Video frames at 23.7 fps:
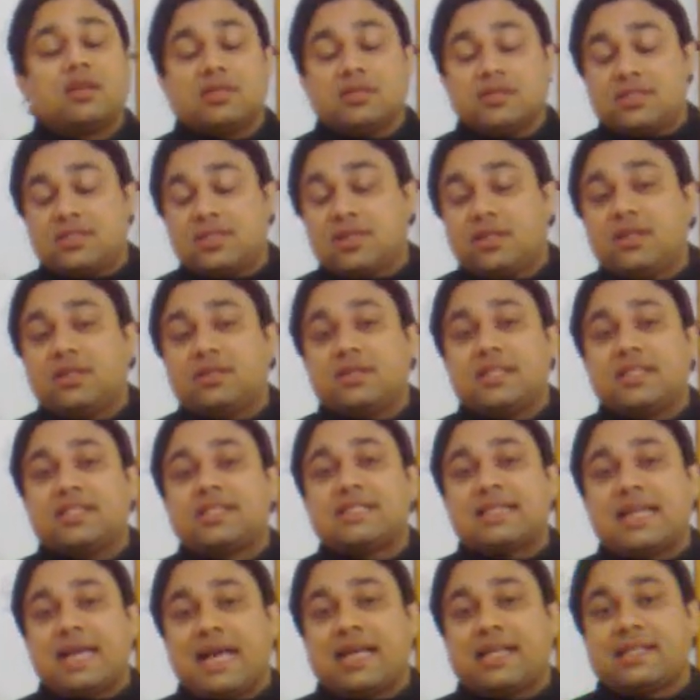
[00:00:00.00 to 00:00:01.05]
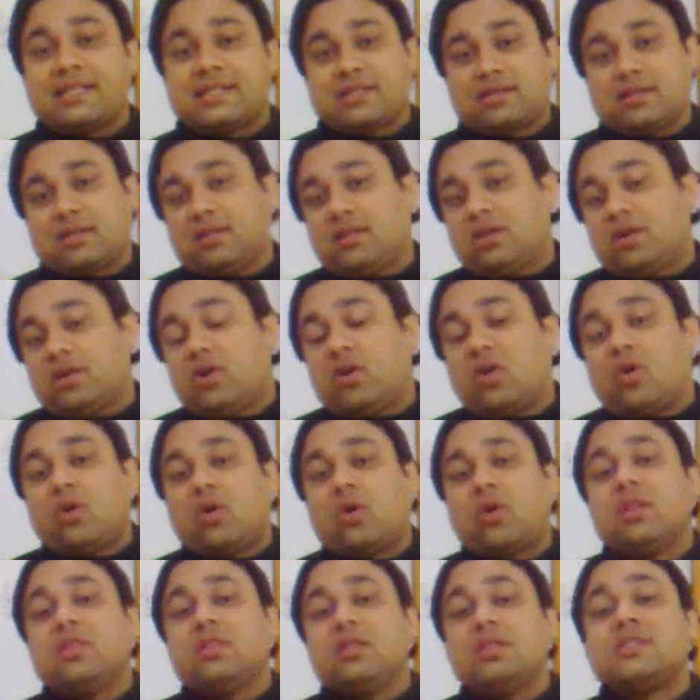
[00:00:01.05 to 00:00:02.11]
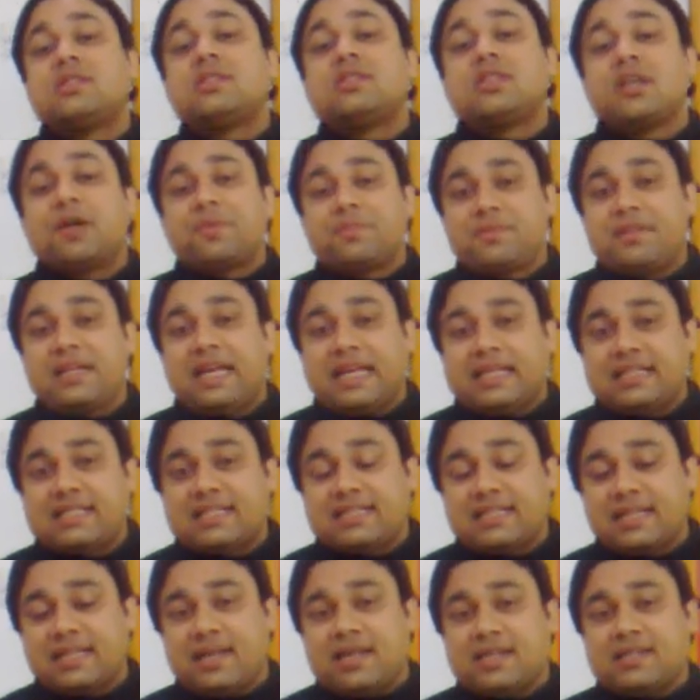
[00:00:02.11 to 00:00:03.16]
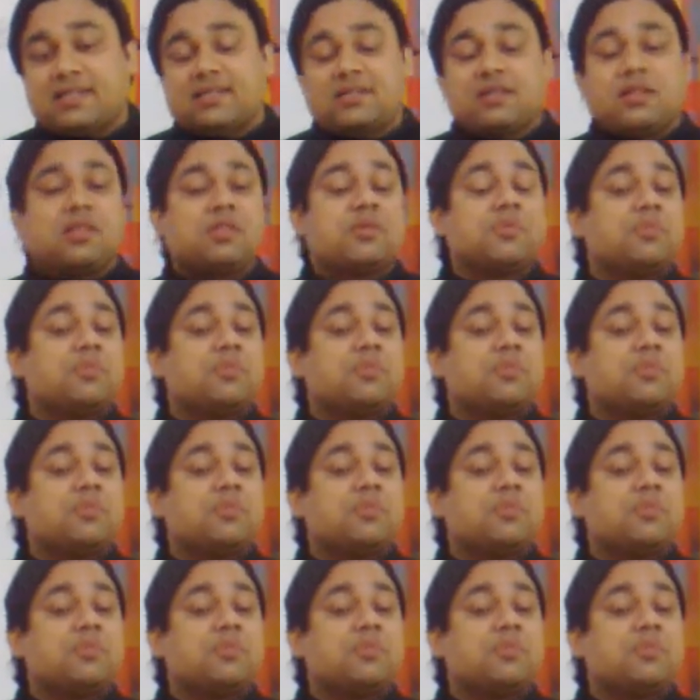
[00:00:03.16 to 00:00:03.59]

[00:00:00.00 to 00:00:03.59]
They consider this task or this subtask as